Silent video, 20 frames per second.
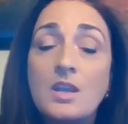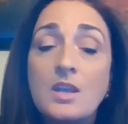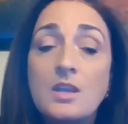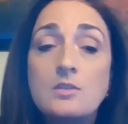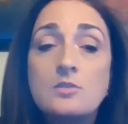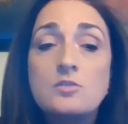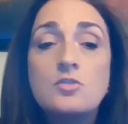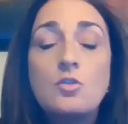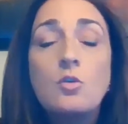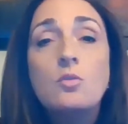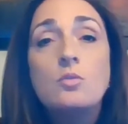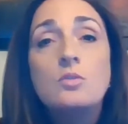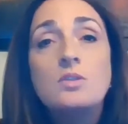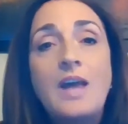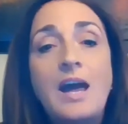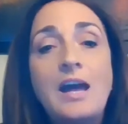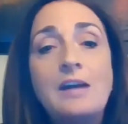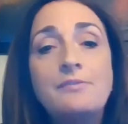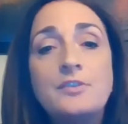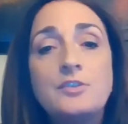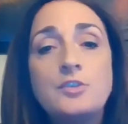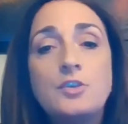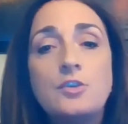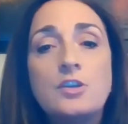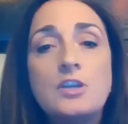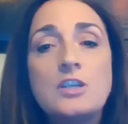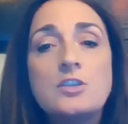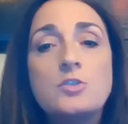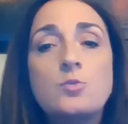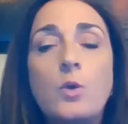So, lavender
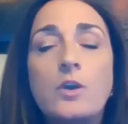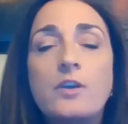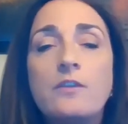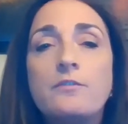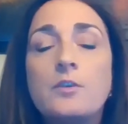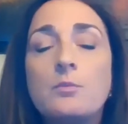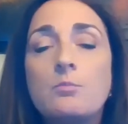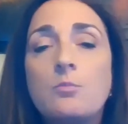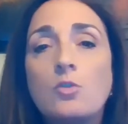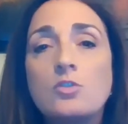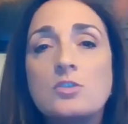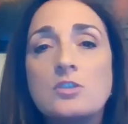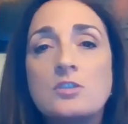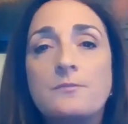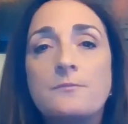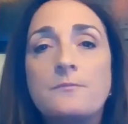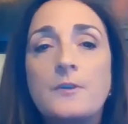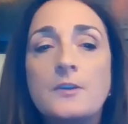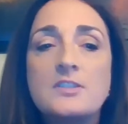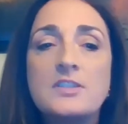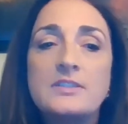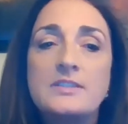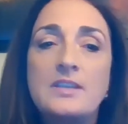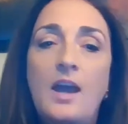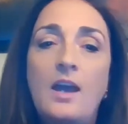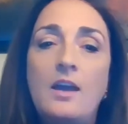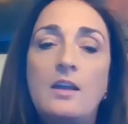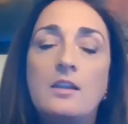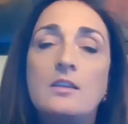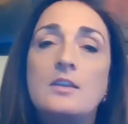is one of the most
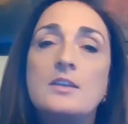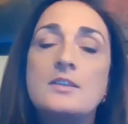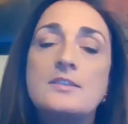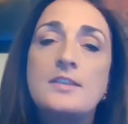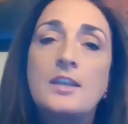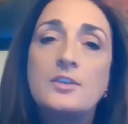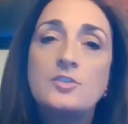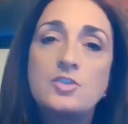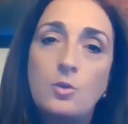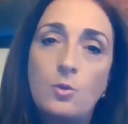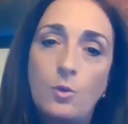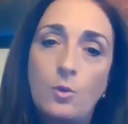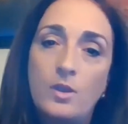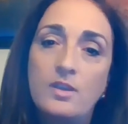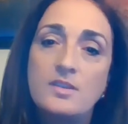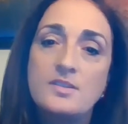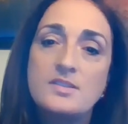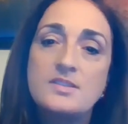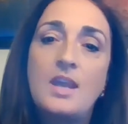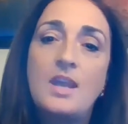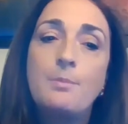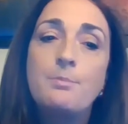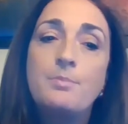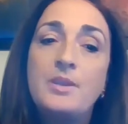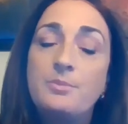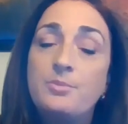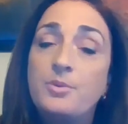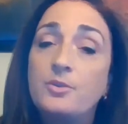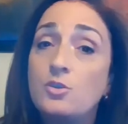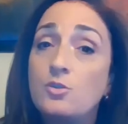versatile essential oils that
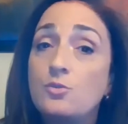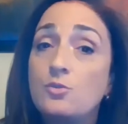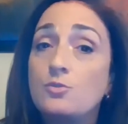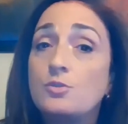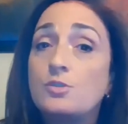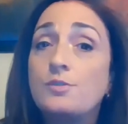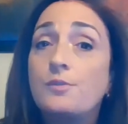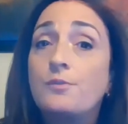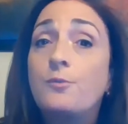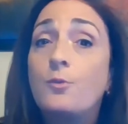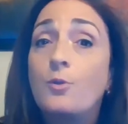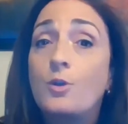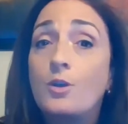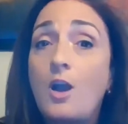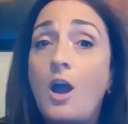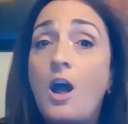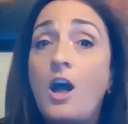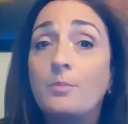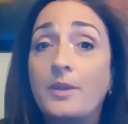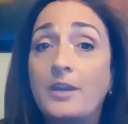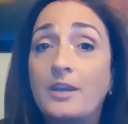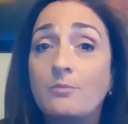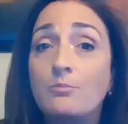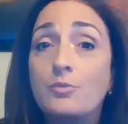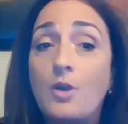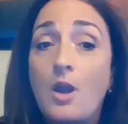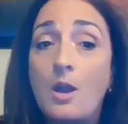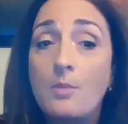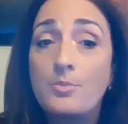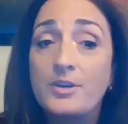people use for calming
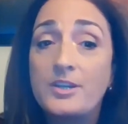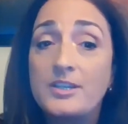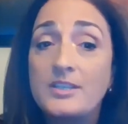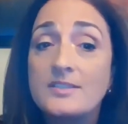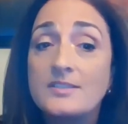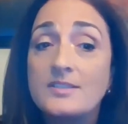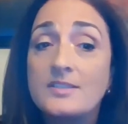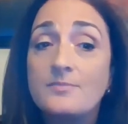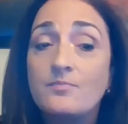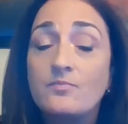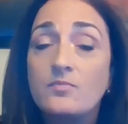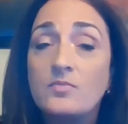properties.